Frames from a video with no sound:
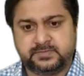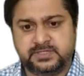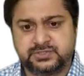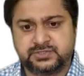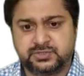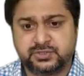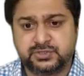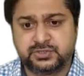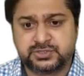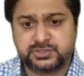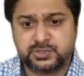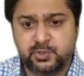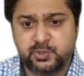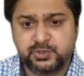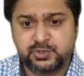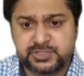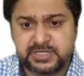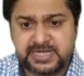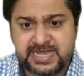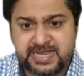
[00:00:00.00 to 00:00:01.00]
So the
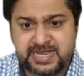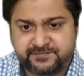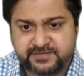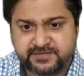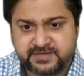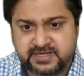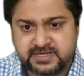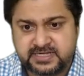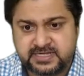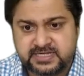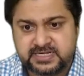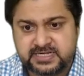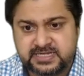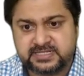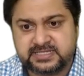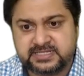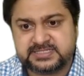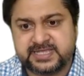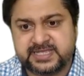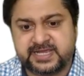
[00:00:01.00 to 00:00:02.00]
solution left
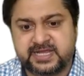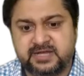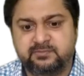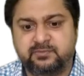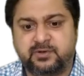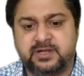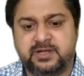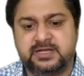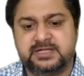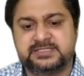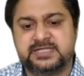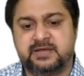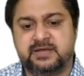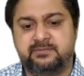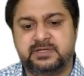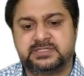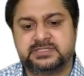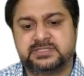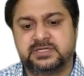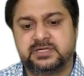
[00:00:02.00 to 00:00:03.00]
in the second bottle is how
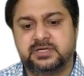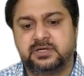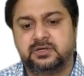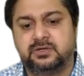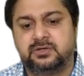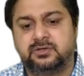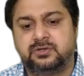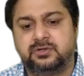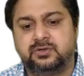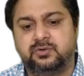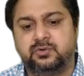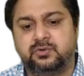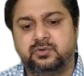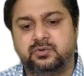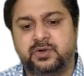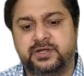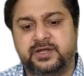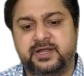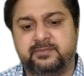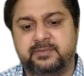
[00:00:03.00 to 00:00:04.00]
much?
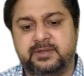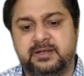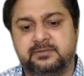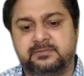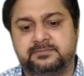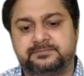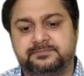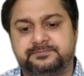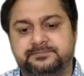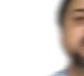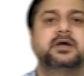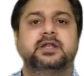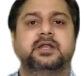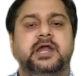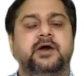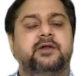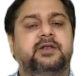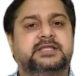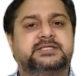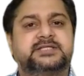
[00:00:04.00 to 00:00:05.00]
200 ml.
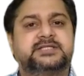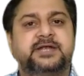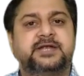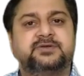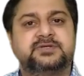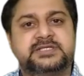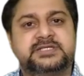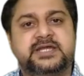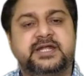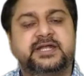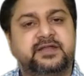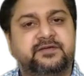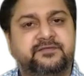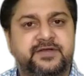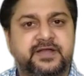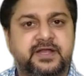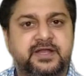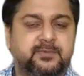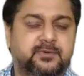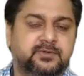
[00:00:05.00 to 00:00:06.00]
Now let's try to see a
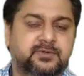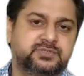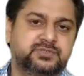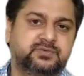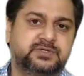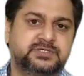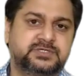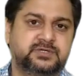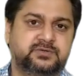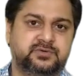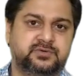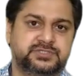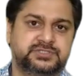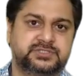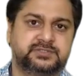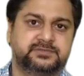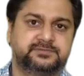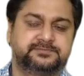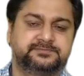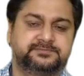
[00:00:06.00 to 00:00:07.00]
different approach towards the
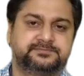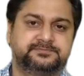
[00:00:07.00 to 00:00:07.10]
question.